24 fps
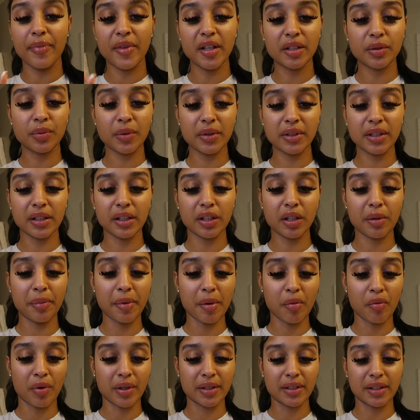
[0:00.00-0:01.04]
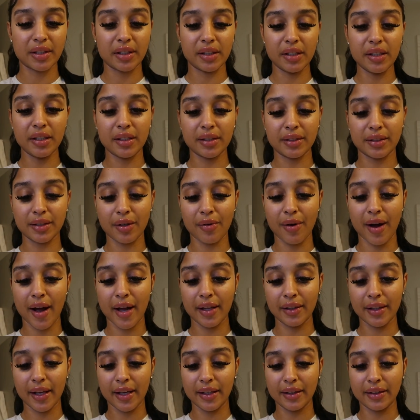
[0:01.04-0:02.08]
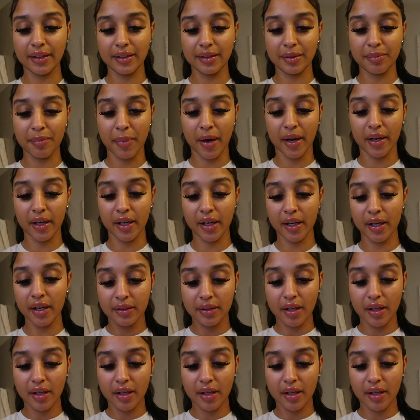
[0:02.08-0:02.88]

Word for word: this one's a little bit more sleek, so I like this better.